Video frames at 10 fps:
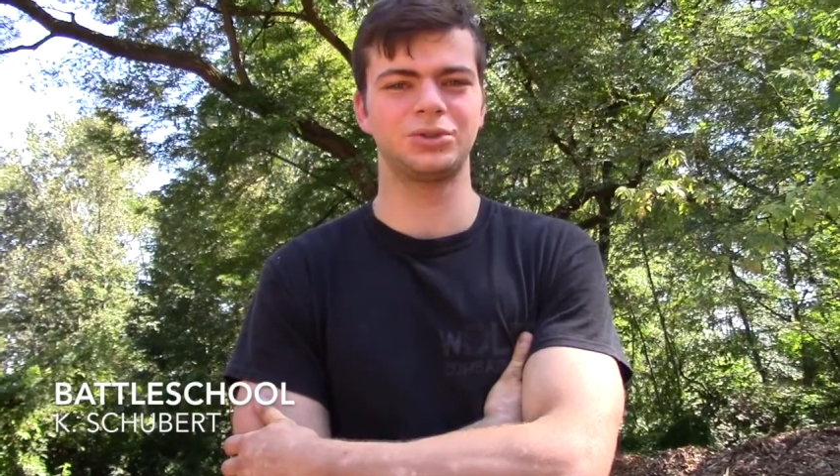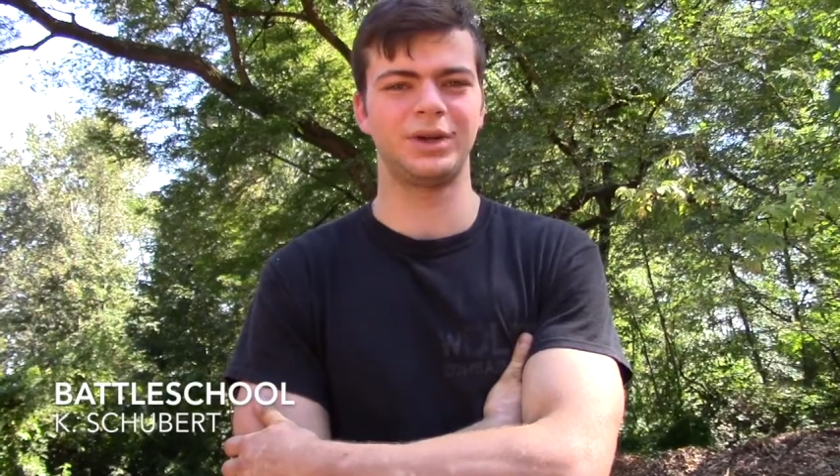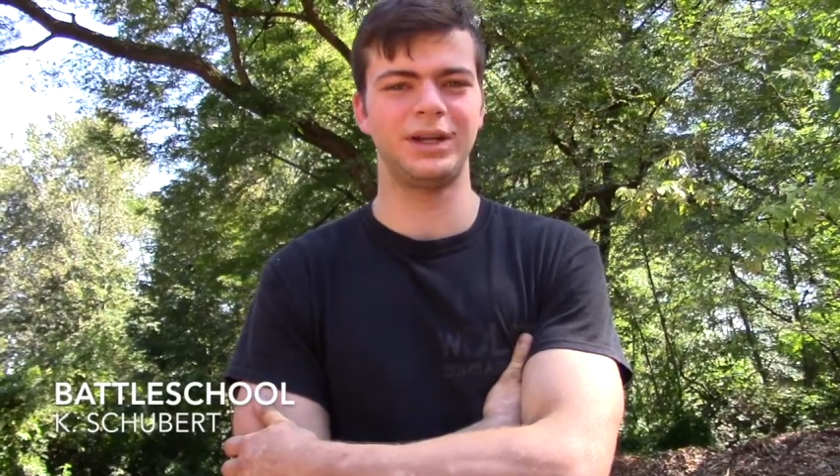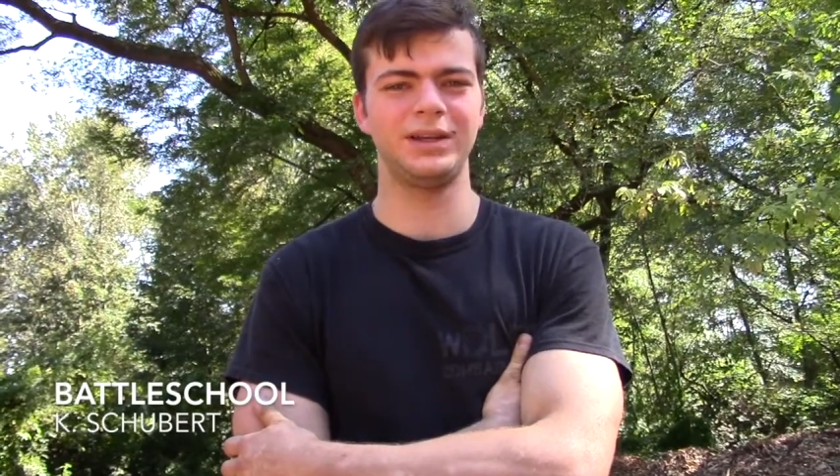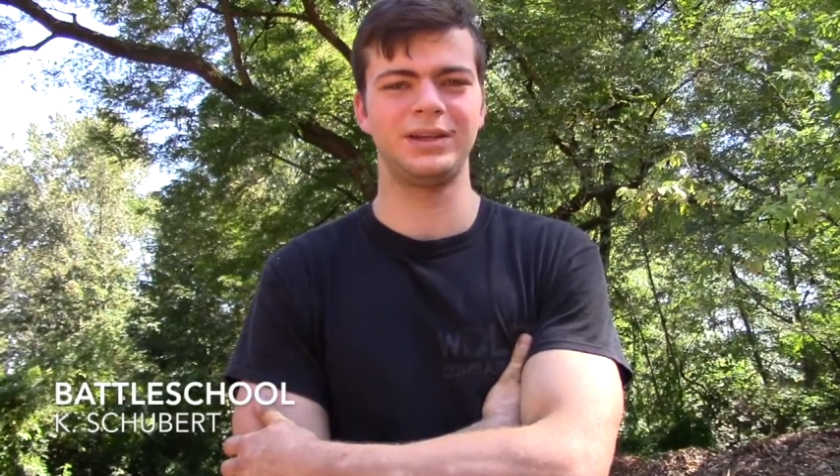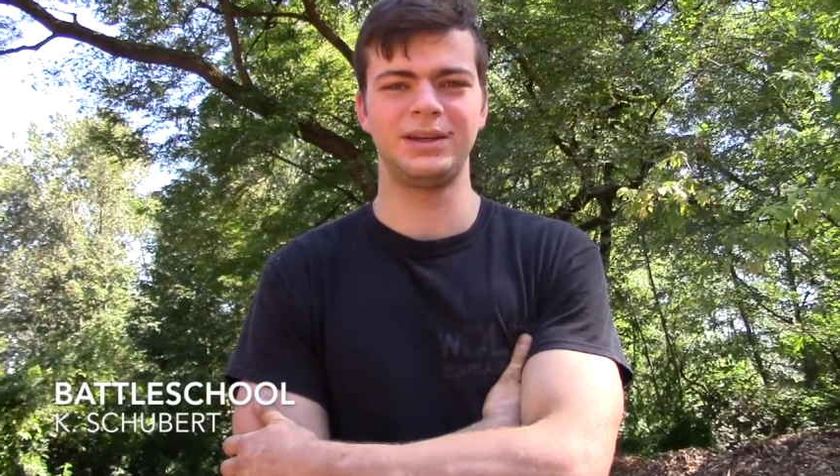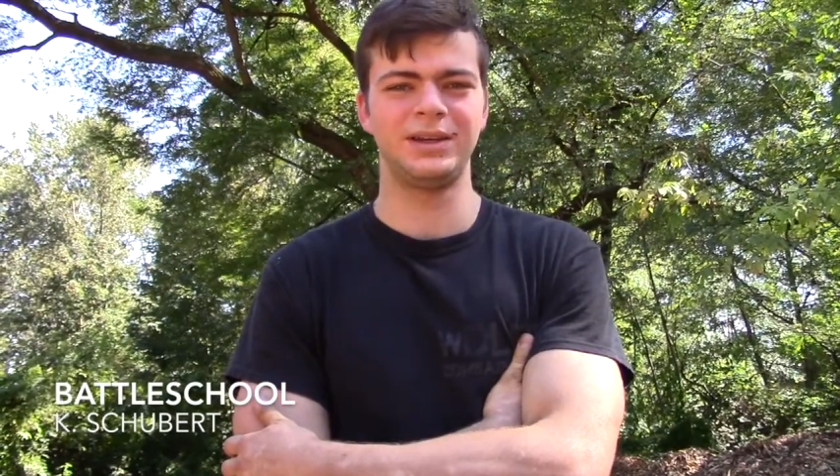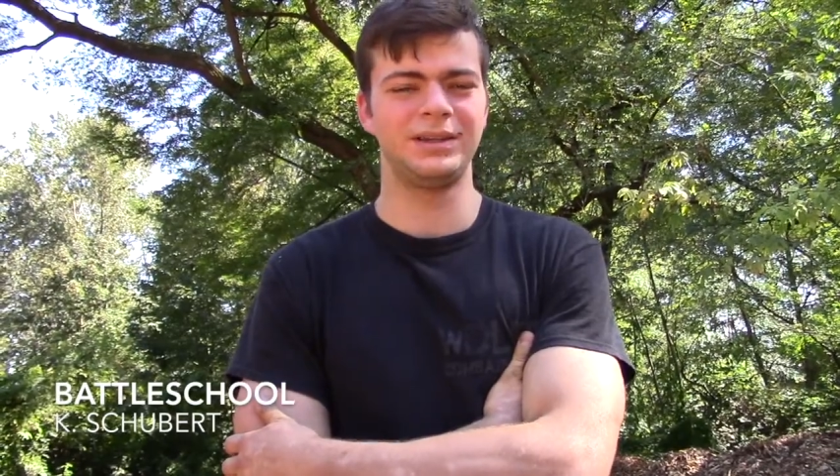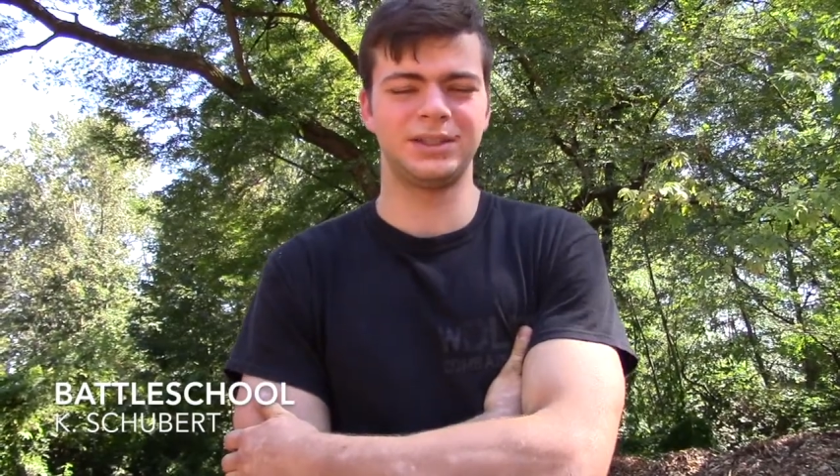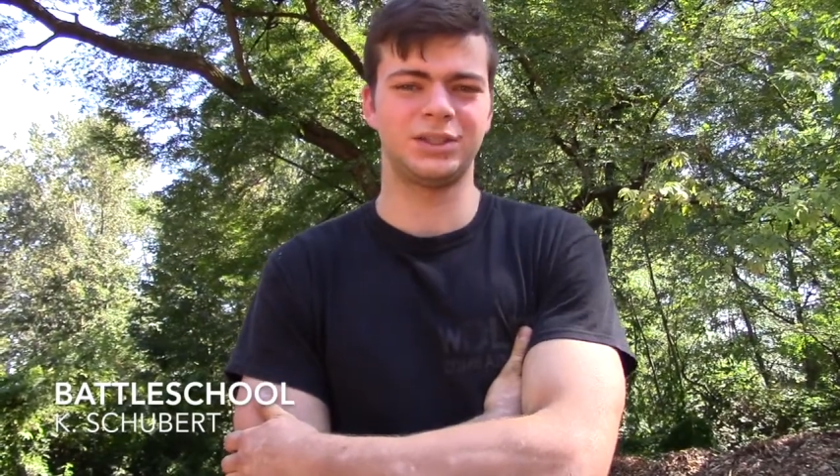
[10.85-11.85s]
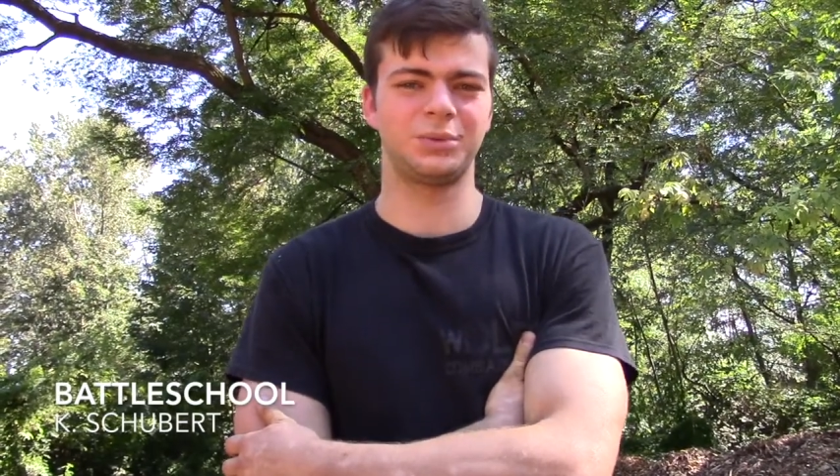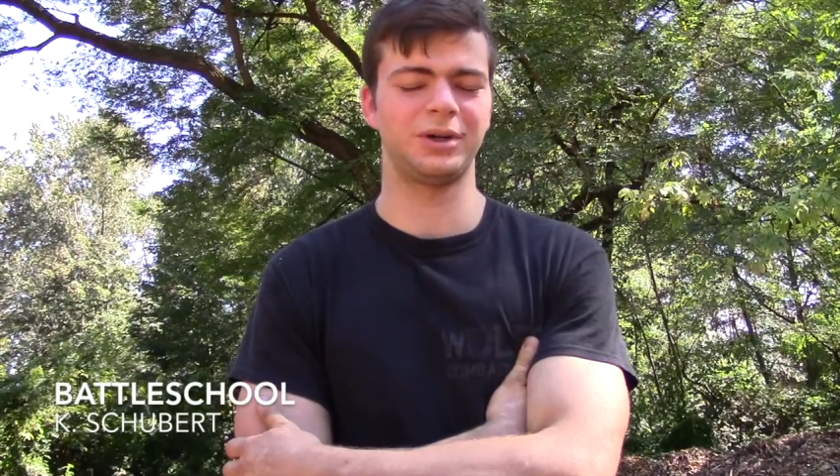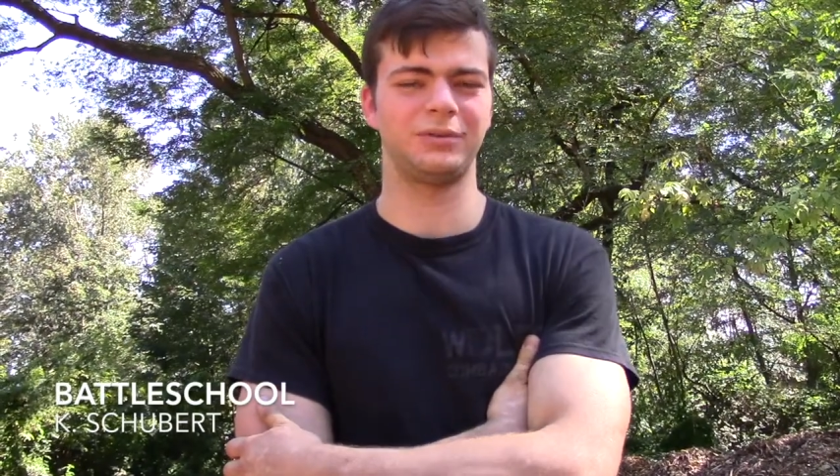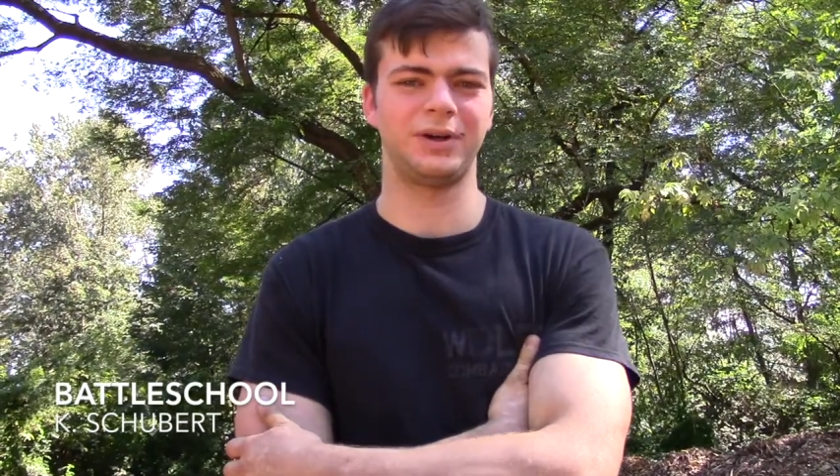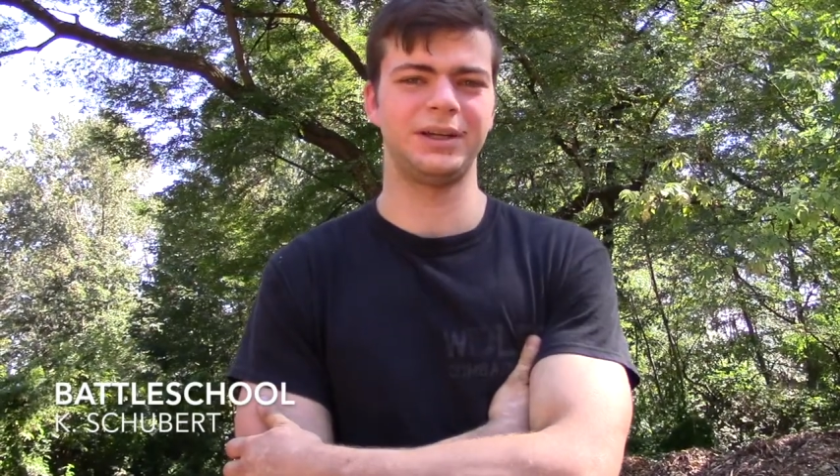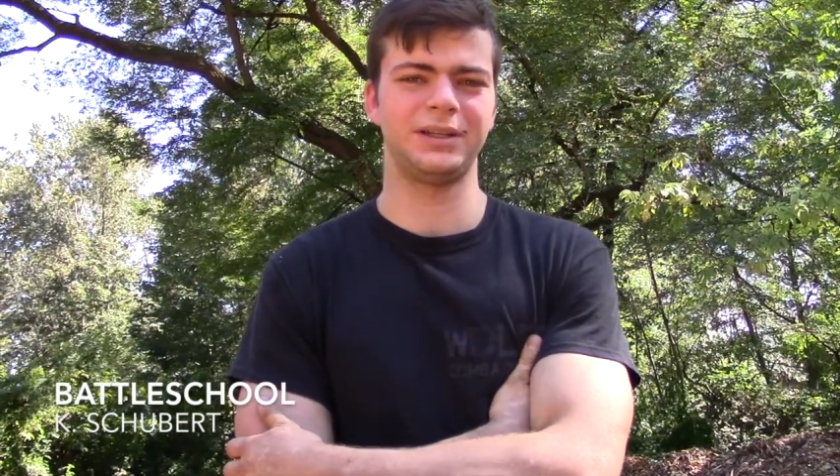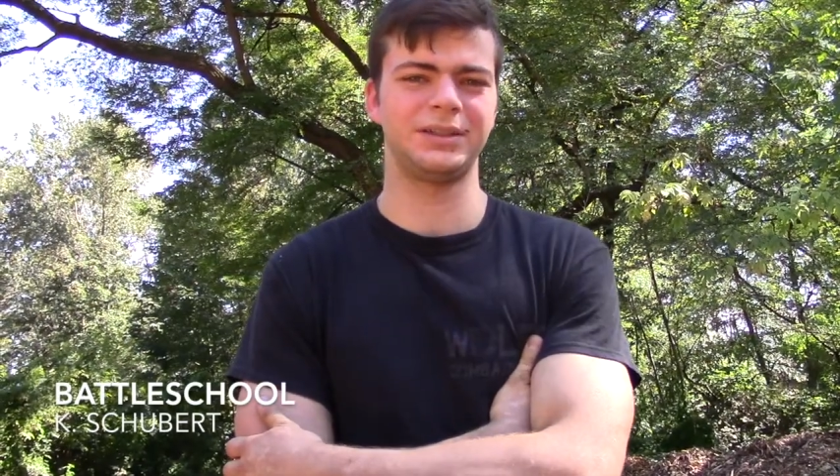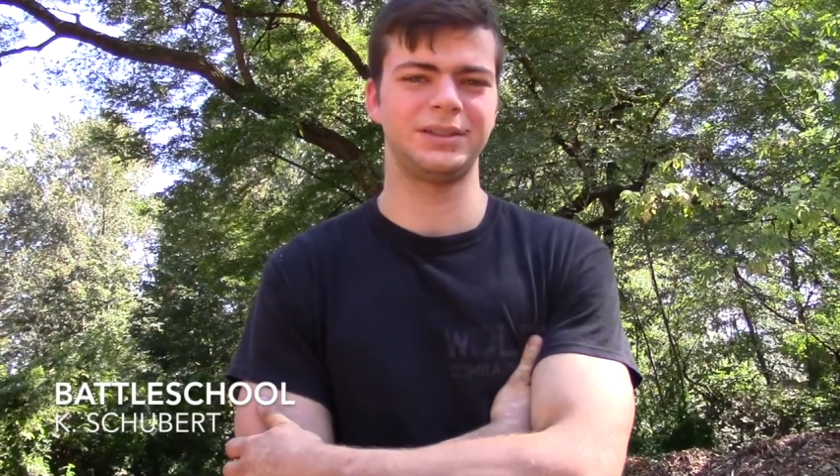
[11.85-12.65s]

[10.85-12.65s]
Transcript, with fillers: training, this is where to find it.